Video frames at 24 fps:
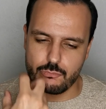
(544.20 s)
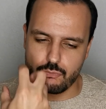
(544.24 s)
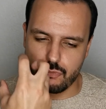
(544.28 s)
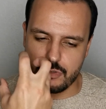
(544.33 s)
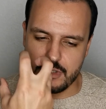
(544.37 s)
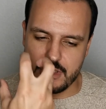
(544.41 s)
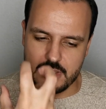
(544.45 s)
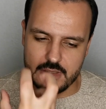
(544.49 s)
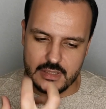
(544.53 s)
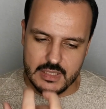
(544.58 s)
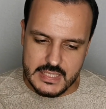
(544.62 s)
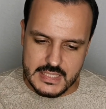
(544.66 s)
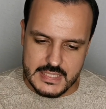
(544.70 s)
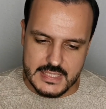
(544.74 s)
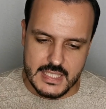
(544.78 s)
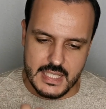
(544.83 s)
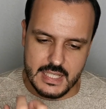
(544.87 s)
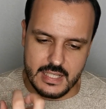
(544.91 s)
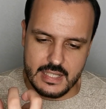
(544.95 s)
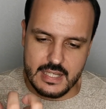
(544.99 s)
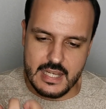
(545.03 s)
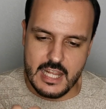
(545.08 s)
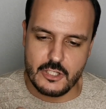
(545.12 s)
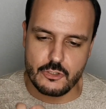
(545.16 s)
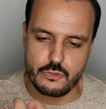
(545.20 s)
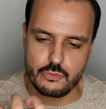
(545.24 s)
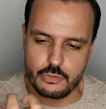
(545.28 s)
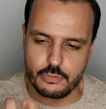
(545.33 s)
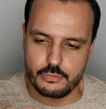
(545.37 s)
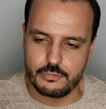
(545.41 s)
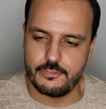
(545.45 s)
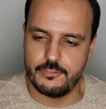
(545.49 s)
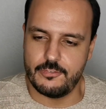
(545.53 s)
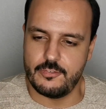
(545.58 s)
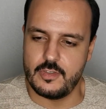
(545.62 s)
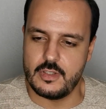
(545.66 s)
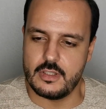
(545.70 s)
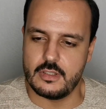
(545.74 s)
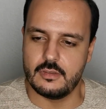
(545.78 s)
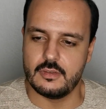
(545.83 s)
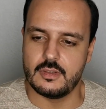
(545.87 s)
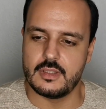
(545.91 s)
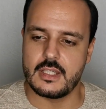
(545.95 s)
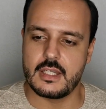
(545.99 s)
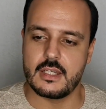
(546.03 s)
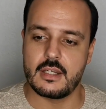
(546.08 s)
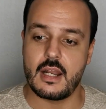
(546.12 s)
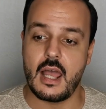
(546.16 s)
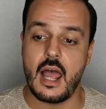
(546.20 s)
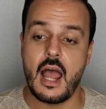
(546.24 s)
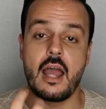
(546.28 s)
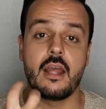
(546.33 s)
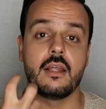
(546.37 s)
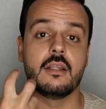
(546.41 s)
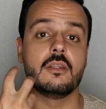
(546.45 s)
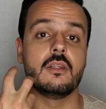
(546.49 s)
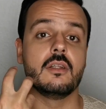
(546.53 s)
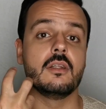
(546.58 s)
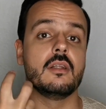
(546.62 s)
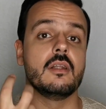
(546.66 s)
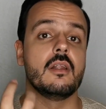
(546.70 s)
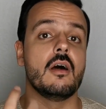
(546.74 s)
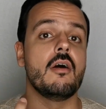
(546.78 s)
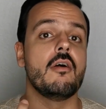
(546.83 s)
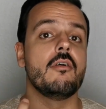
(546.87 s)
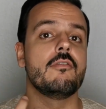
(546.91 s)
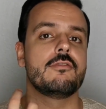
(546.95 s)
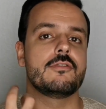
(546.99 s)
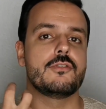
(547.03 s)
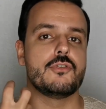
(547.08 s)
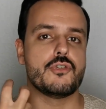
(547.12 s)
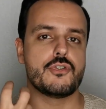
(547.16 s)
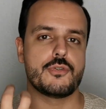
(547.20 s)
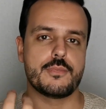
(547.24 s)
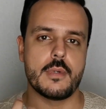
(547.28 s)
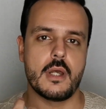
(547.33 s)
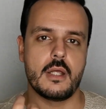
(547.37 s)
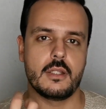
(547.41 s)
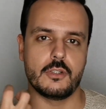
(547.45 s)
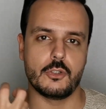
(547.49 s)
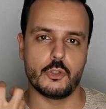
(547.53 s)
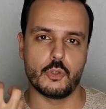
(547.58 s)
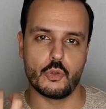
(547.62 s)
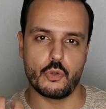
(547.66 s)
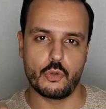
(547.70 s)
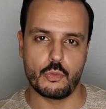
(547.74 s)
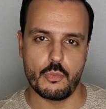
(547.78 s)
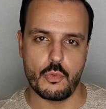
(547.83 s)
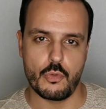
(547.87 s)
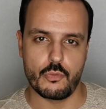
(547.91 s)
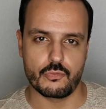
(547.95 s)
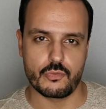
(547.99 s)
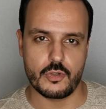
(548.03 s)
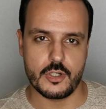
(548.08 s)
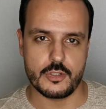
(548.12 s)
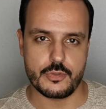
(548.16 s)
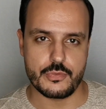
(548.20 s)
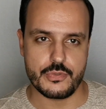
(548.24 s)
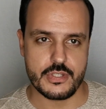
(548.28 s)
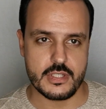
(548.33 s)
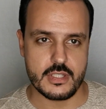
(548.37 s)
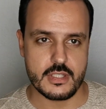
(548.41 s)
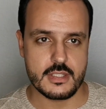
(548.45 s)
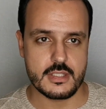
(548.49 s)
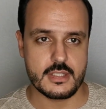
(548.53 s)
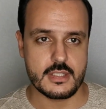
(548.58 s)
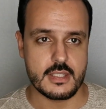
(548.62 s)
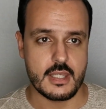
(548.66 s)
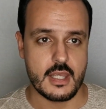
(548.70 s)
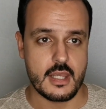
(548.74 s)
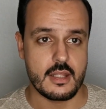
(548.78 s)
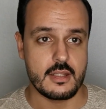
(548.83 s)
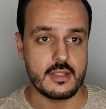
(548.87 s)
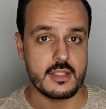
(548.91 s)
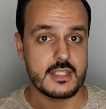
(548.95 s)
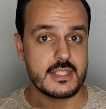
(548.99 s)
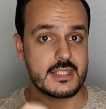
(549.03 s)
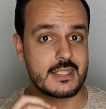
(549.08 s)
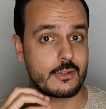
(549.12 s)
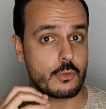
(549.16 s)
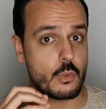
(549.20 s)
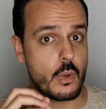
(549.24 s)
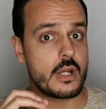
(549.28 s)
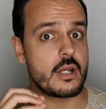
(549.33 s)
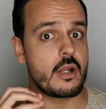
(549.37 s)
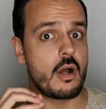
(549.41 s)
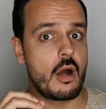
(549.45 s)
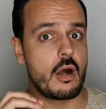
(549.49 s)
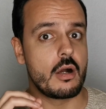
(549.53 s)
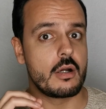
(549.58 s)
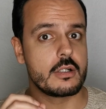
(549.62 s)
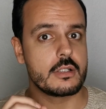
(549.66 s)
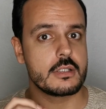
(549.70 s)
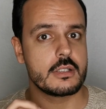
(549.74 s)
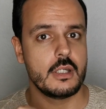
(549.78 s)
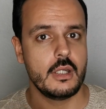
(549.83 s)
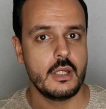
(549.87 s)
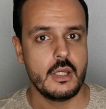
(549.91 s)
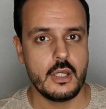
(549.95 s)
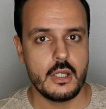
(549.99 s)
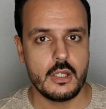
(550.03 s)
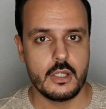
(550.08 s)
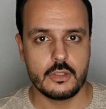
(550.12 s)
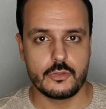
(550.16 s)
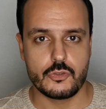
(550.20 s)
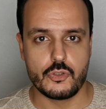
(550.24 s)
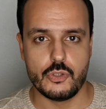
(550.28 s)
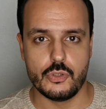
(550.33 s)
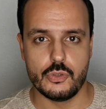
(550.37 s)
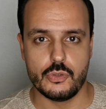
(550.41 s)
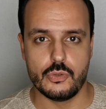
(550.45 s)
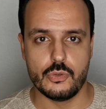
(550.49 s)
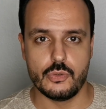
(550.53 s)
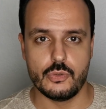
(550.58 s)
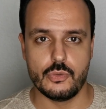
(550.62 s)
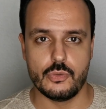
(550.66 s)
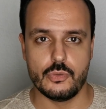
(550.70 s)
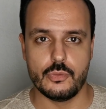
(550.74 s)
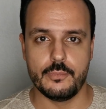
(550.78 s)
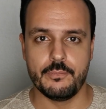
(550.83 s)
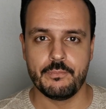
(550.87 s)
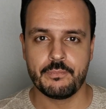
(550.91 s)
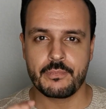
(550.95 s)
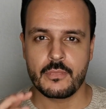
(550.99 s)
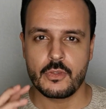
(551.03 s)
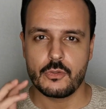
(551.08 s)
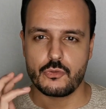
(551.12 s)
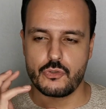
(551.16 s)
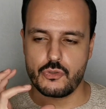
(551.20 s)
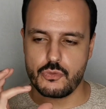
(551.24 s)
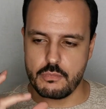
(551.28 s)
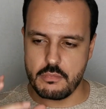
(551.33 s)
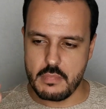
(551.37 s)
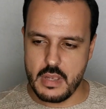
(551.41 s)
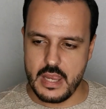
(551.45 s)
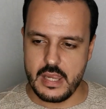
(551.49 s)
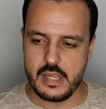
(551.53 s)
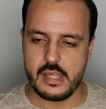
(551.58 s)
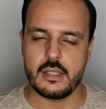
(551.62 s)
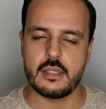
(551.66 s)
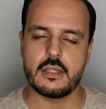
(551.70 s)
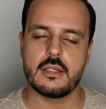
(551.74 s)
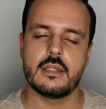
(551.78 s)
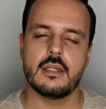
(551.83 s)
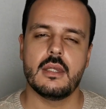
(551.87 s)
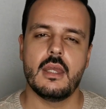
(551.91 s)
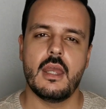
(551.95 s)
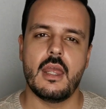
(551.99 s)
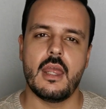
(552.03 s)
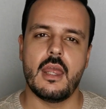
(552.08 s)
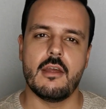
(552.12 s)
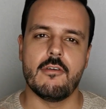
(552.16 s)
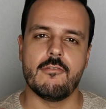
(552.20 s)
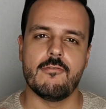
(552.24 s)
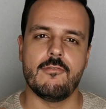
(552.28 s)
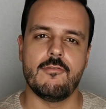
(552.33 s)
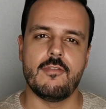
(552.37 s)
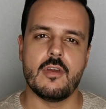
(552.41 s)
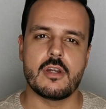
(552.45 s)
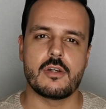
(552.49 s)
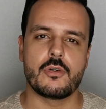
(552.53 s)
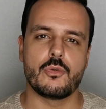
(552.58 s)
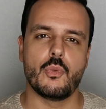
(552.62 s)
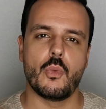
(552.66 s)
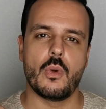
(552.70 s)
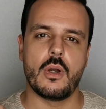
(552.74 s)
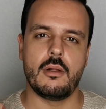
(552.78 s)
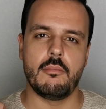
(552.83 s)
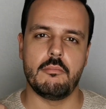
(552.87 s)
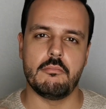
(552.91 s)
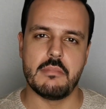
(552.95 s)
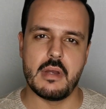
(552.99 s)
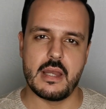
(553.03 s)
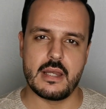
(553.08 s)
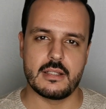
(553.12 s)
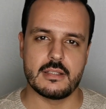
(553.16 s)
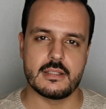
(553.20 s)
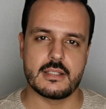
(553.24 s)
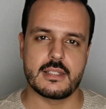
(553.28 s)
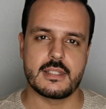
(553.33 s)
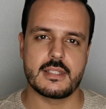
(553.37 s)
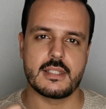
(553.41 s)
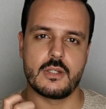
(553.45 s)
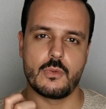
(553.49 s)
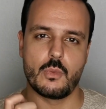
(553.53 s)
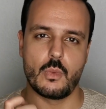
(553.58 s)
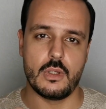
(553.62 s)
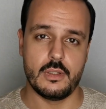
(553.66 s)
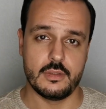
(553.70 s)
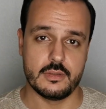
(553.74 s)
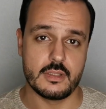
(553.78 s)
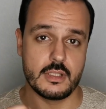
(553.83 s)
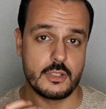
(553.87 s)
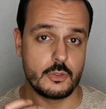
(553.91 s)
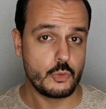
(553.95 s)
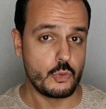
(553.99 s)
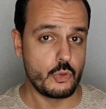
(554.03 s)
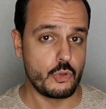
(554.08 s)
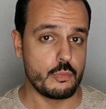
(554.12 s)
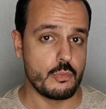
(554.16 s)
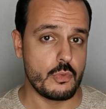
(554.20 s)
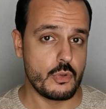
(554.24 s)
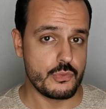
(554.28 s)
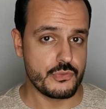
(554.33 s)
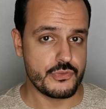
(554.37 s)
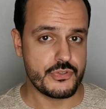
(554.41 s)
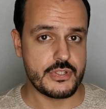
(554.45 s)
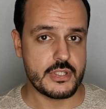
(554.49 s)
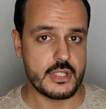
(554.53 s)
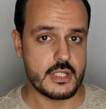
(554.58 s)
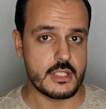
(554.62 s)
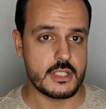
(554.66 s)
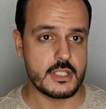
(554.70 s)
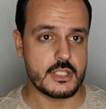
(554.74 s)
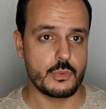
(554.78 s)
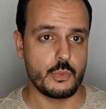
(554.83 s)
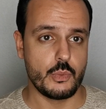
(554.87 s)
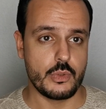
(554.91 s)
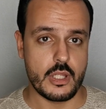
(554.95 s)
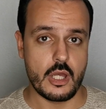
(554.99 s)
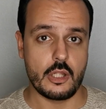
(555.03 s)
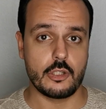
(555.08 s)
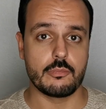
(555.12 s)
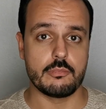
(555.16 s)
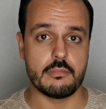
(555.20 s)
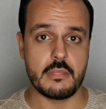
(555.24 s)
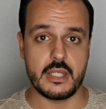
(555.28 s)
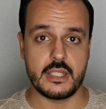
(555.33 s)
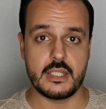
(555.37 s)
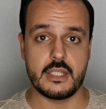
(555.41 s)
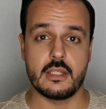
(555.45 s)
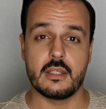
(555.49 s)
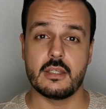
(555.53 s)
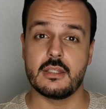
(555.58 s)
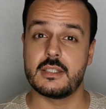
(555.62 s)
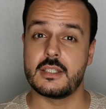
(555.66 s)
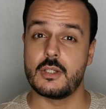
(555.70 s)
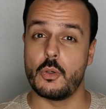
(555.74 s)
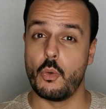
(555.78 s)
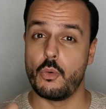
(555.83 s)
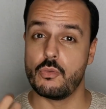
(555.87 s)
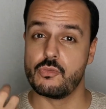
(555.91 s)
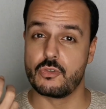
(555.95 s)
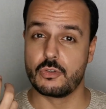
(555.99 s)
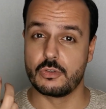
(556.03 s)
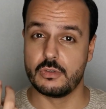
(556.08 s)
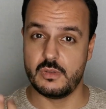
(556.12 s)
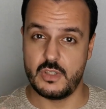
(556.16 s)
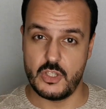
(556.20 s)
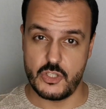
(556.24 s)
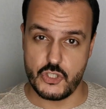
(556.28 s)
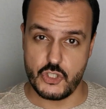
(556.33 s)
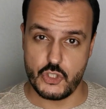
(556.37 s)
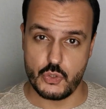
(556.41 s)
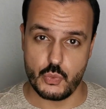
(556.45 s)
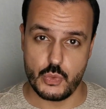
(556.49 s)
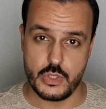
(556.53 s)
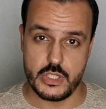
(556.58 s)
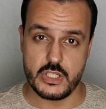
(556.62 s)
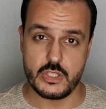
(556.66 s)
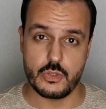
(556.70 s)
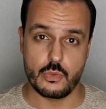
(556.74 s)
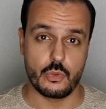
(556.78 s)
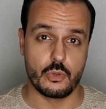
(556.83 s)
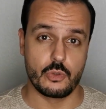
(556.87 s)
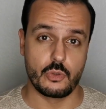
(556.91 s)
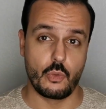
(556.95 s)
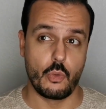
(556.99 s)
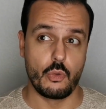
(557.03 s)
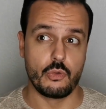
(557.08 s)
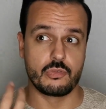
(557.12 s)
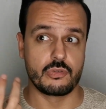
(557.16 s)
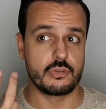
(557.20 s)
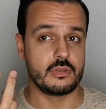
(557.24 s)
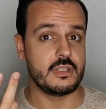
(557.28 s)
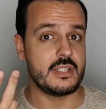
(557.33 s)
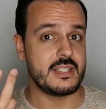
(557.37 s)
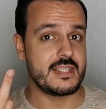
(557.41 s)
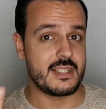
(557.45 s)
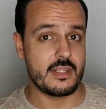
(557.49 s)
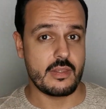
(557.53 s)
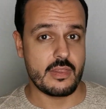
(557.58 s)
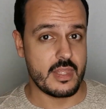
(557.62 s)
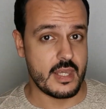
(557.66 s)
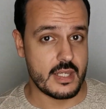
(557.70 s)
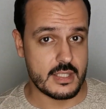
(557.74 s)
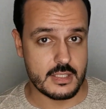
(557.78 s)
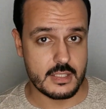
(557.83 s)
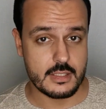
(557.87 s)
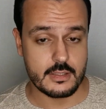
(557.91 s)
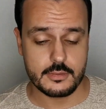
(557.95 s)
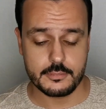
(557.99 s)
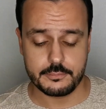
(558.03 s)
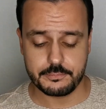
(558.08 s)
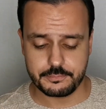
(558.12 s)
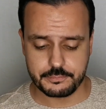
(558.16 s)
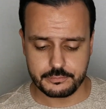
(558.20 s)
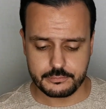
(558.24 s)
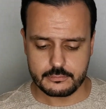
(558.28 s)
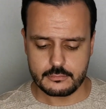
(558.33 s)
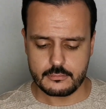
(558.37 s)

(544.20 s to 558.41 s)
that realistic natural feel that I love to smell in gourmand fragrances, and it's quite hard to make a very well balanced and well done gourmand scent without making it overly sweet or overly synthetic.